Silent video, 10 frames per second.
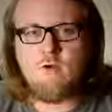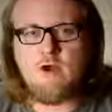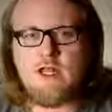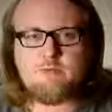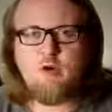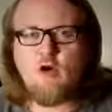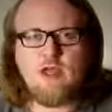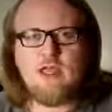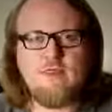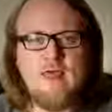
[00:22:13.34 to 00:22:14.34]
when it's
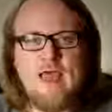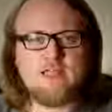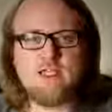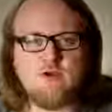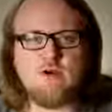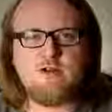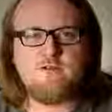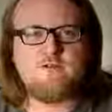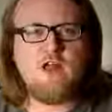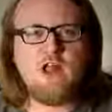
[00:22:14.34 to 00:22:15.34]
put in that sort
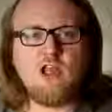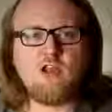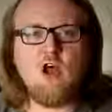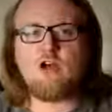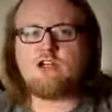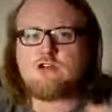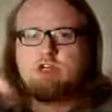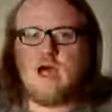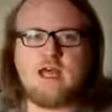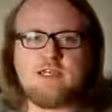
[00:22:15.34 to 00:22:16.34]
of larger
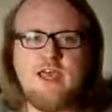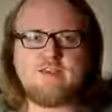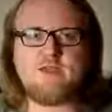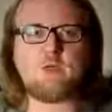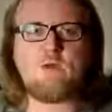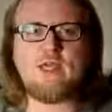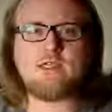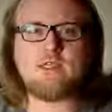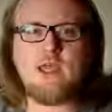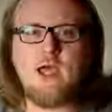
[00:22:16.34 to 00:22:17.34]
context of space
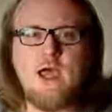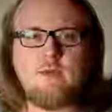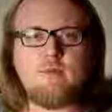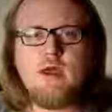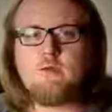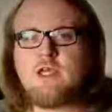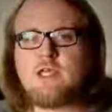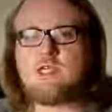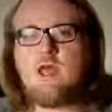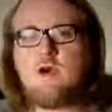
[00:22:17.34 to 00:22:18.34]
and time
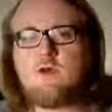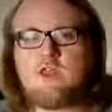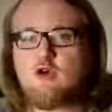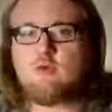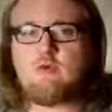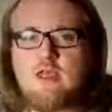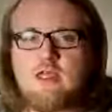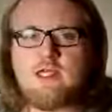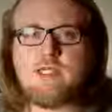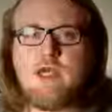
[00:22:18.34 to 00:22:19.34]
because we human
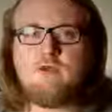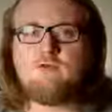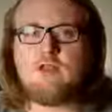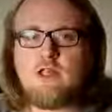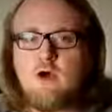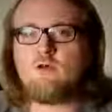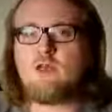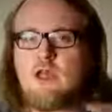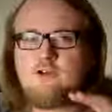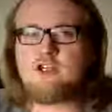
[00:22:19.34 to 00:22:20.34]
beings really
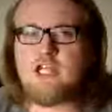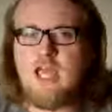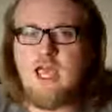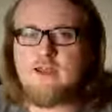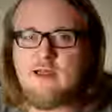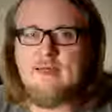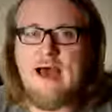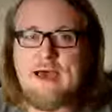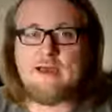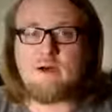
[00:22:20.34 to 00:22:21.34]
only understand a
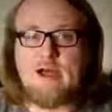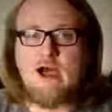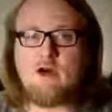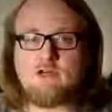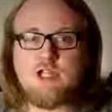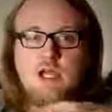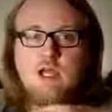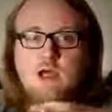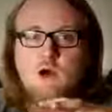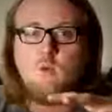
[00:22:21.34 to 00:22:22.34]
lot about
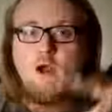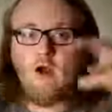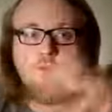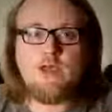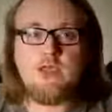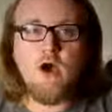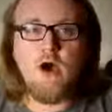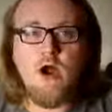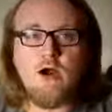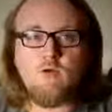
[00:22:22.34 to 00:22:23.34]
where we
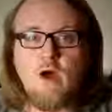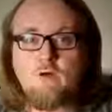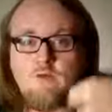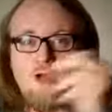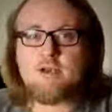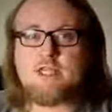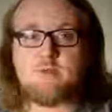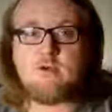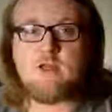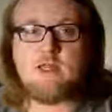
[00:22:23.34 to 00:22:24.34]
are, what we're
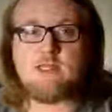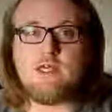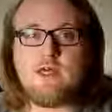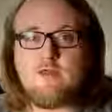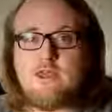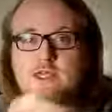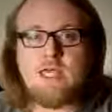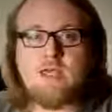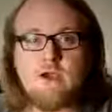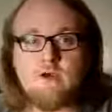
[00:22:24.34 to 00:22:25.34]
experiencing,
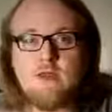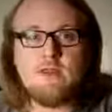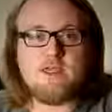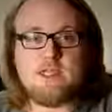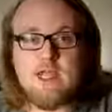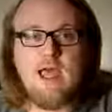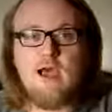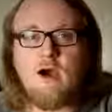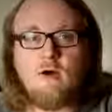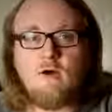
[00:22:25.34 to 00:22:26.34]
this here and this
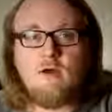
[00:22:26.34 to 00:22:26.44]
now.